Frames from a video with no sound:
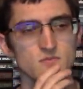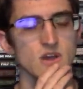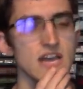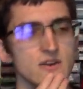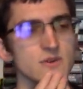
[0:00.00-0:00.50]

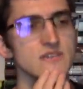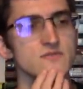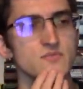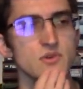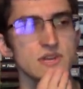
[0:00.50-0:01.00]
how do I
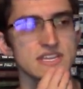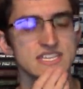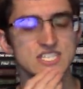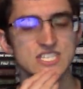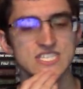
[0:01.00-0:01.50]
even put it?
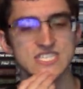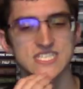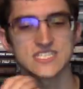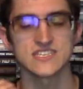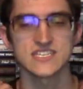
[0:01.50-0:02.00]
It's
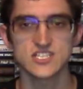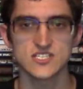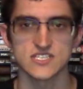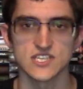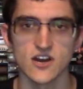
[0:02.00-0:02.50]

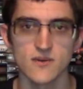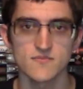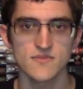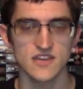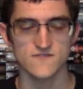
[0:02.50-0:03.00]
just
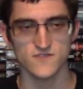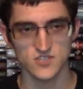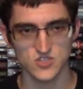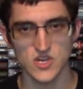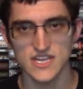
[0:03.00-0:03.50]
dumb and
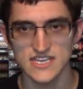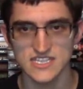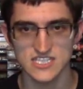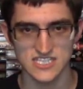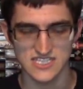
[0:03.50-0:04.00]
frustrating
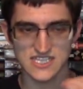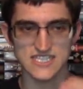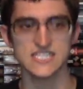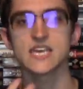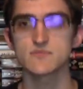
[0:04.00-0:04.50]
to see the
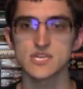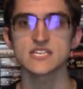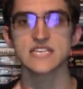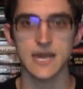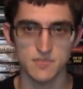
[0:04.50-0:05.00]
same
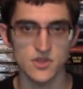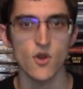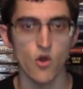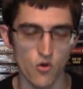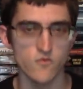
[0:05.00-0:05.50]
things happen
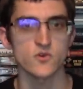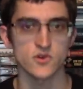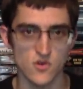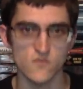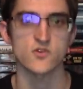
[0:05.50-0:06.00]
over and
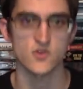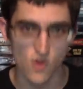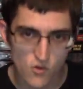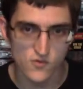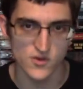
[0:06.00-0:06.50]
over and
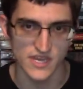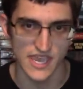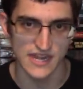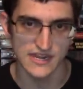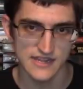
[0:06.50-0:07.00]
over
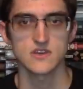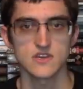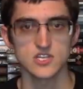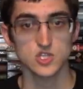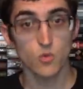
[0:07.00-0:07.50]
again.
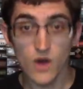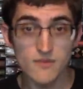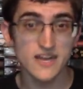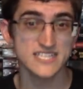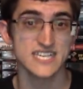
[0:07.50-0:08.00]
So while
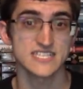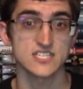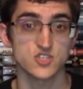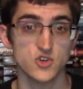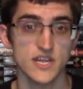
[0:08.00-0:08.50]
Mátyás is
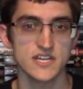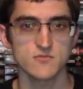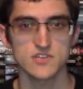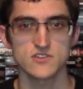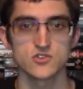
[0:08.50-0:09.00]
training
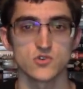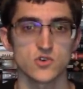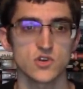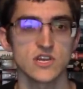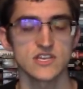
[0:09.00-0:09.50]
with
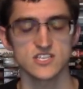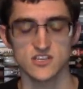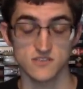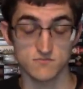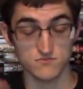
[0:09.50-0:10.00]
Hadur
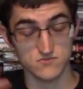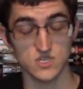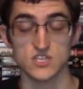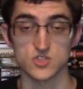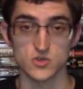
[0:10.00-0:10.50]
to
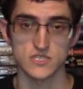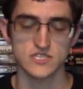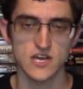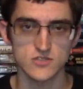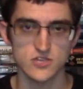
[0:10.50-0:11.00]
control his
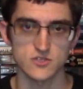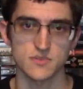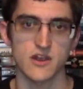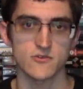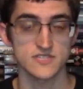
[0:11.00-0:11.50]
Táltos
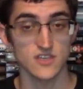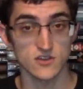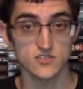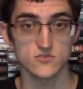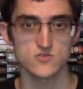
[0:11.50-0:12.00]
powers, he
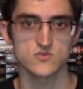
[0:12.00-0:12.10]
also